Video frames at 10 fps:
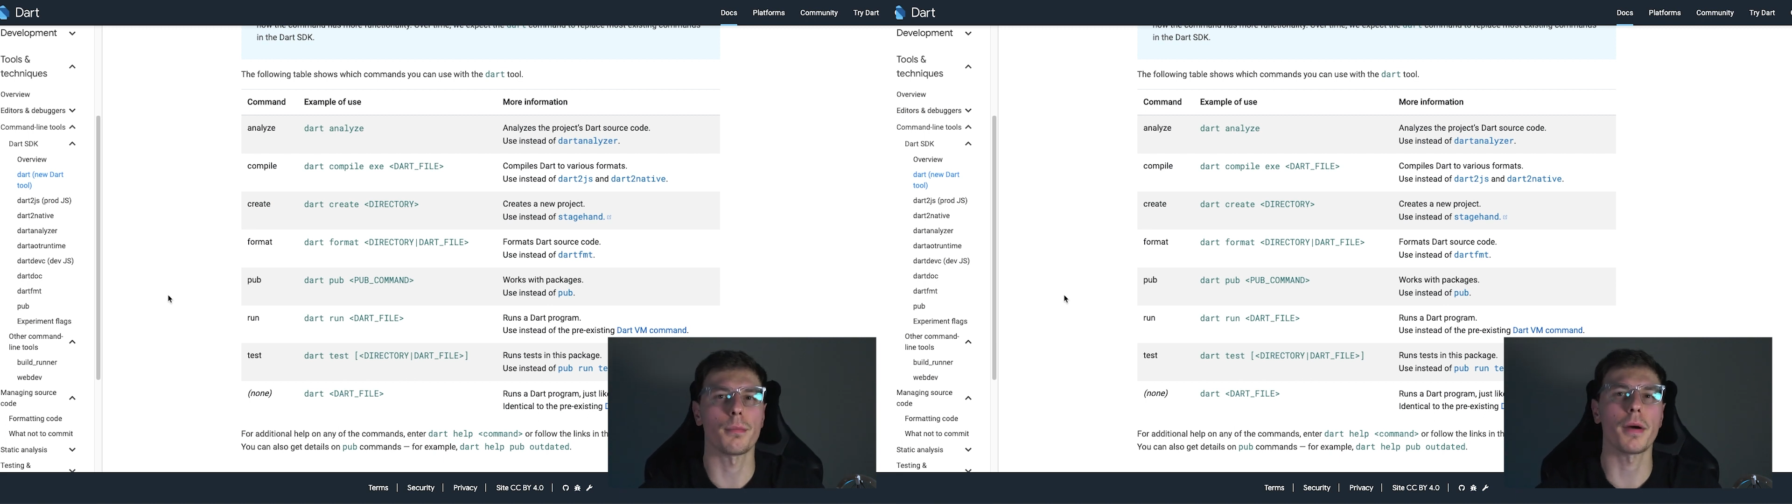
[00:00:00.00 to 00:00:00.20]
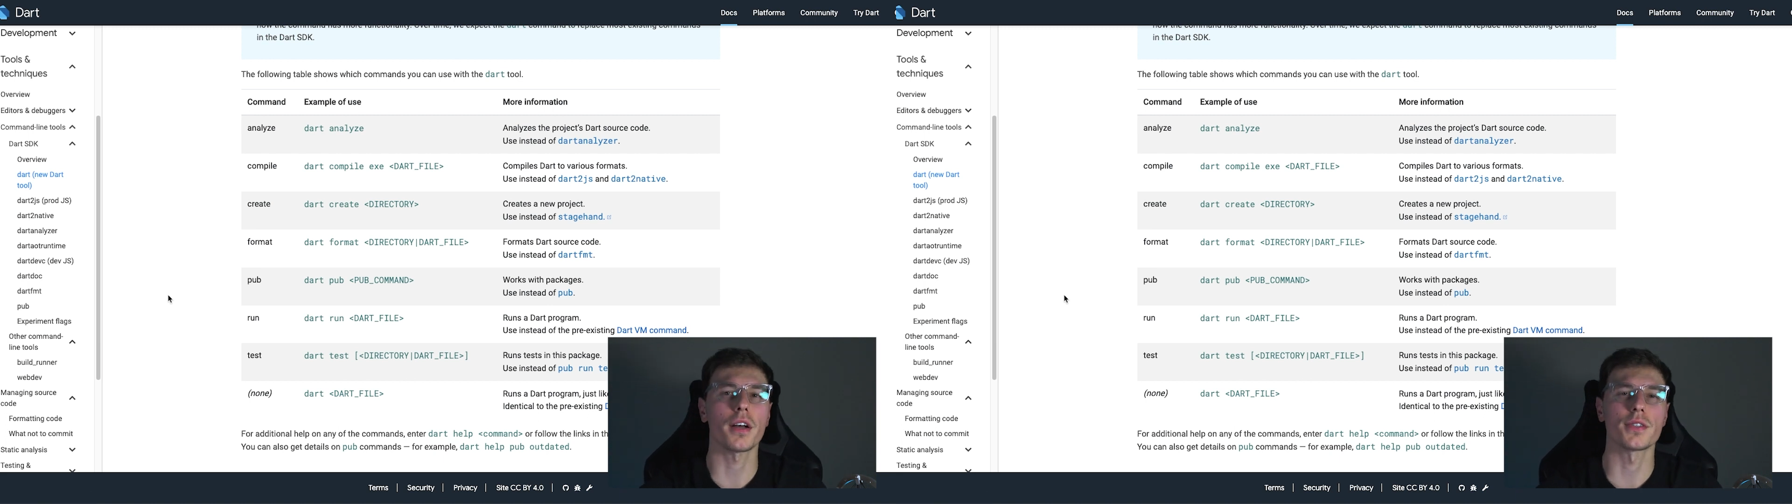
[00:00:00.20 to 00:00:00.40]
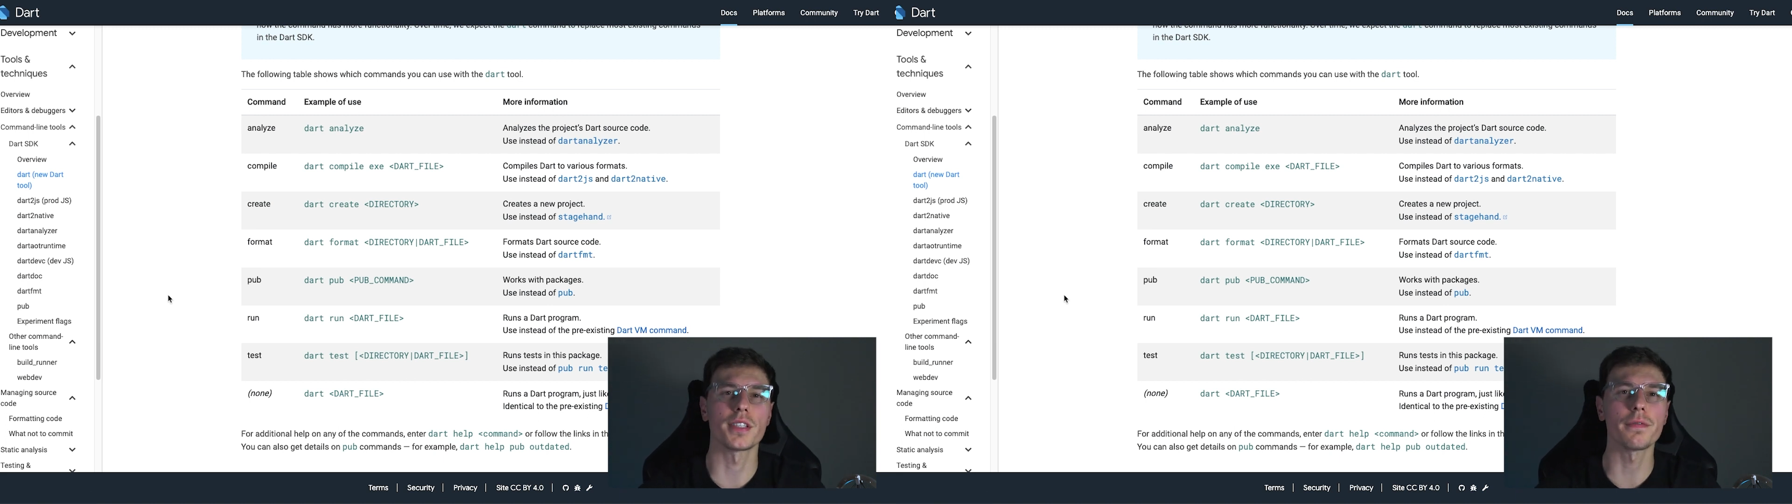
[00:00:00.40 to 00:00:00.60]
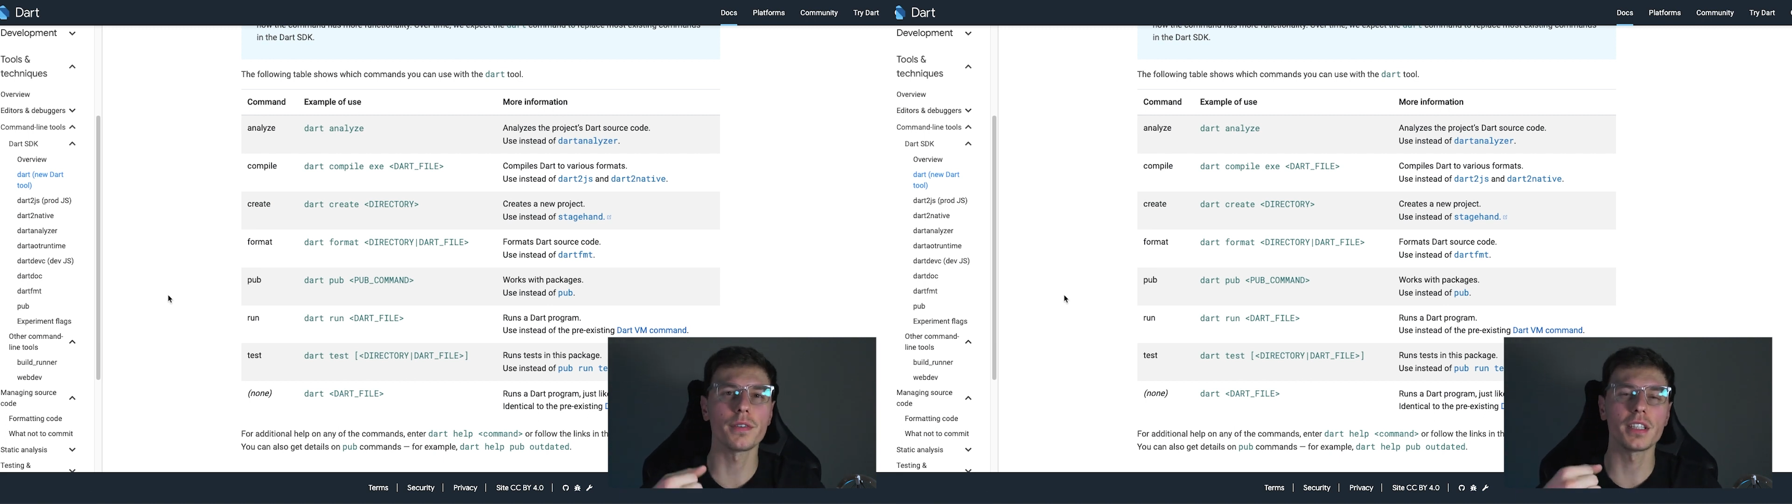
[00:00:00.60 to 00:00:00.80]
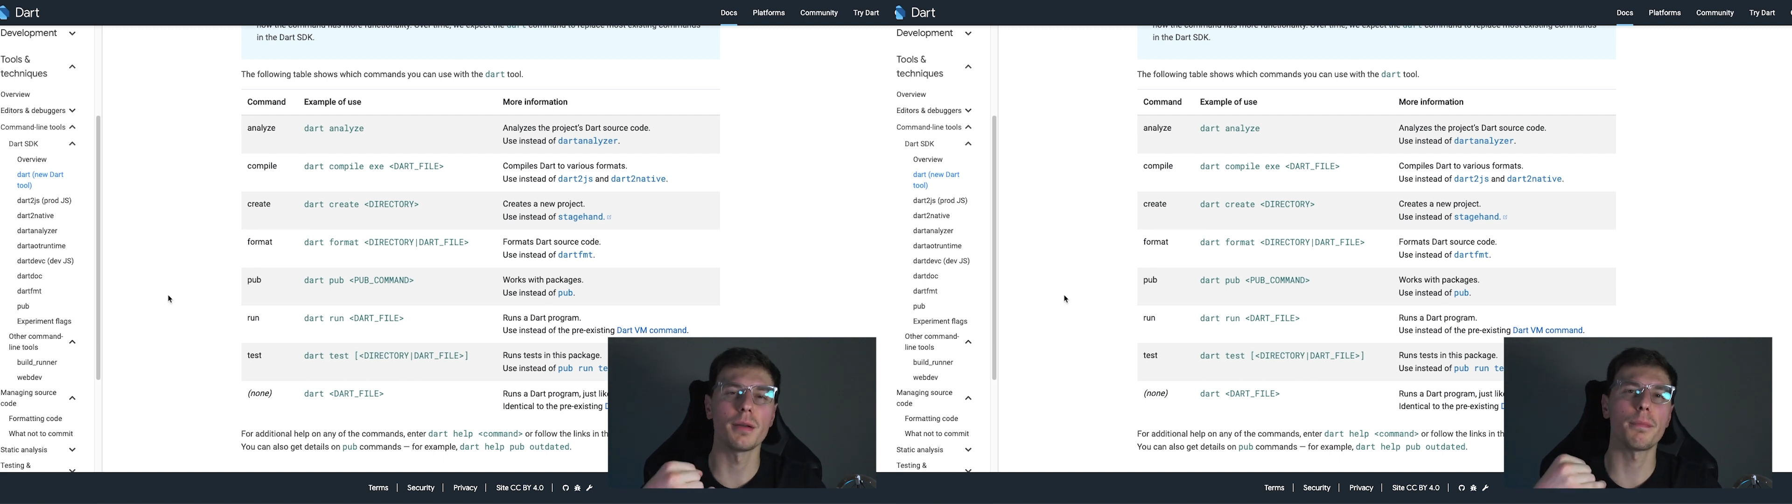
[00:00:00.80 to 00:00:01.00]
compiles
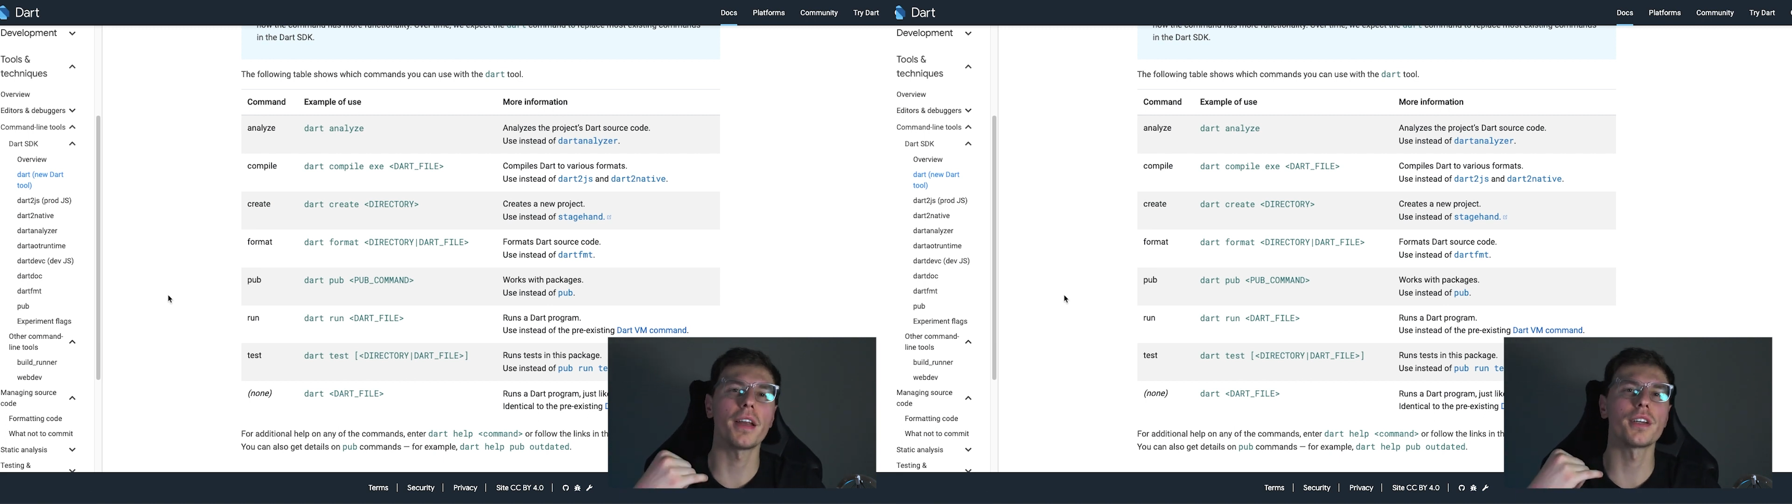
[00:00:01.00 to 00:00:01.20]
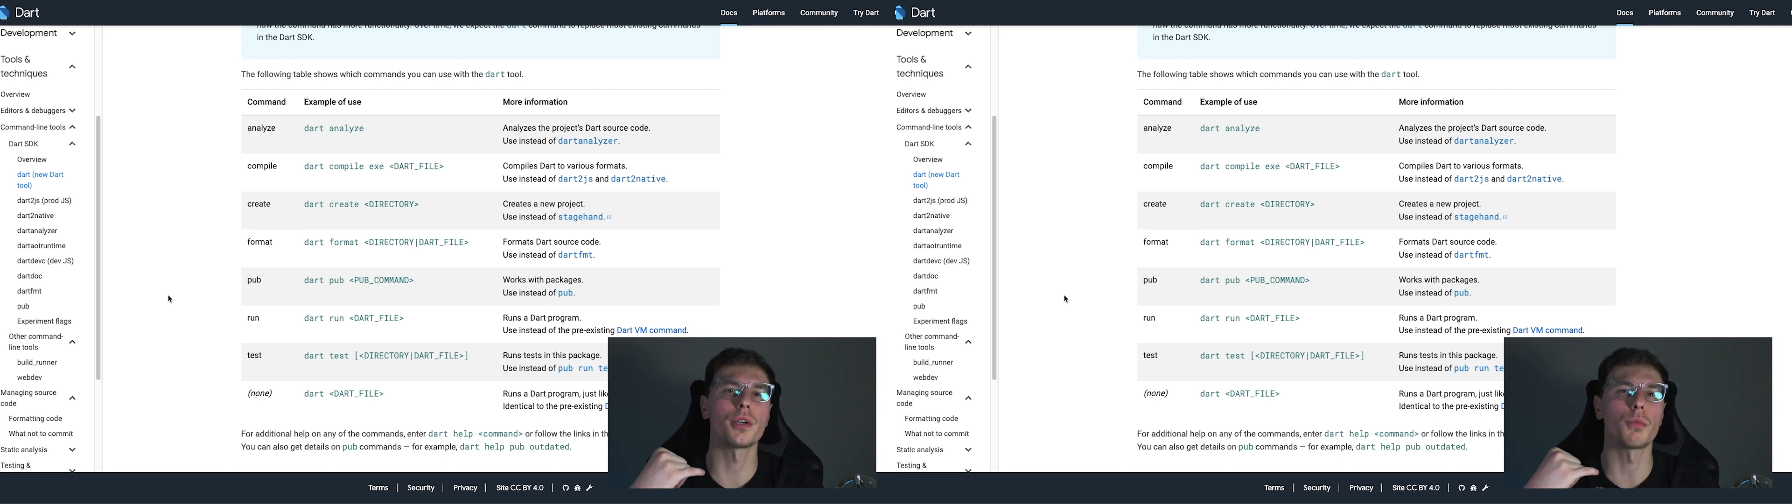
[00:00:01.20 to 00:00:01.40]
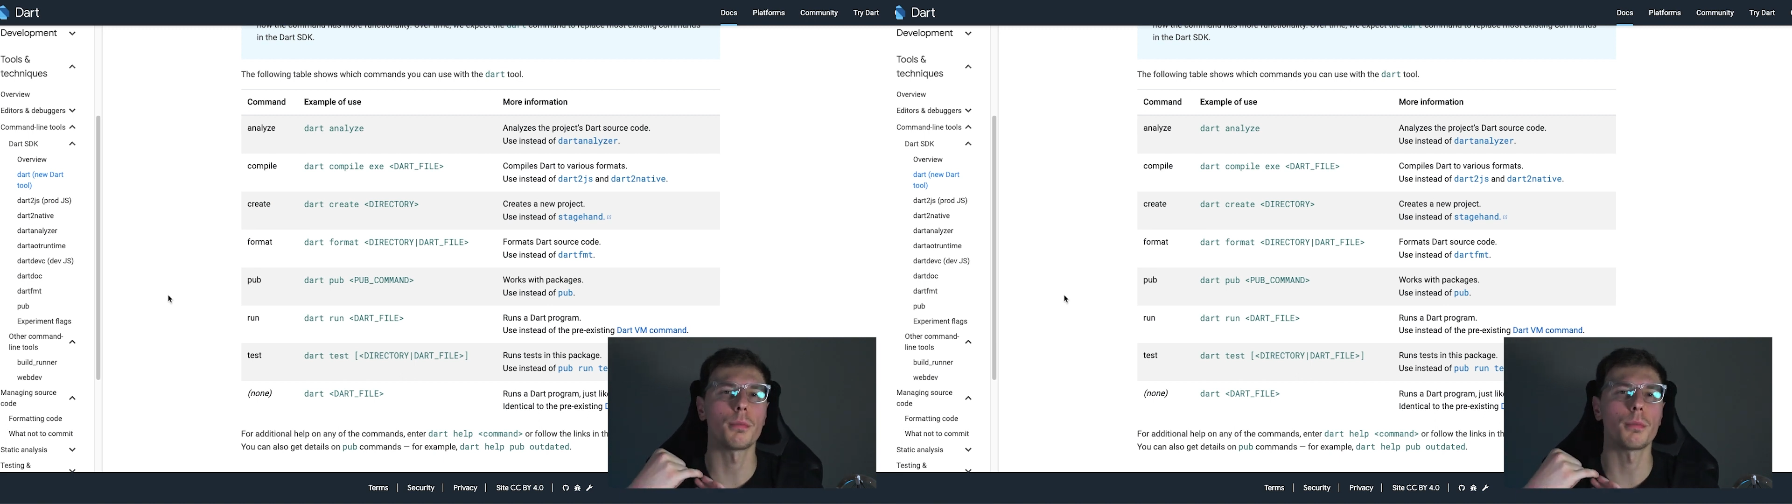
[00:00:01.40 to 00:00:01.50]
differently depending on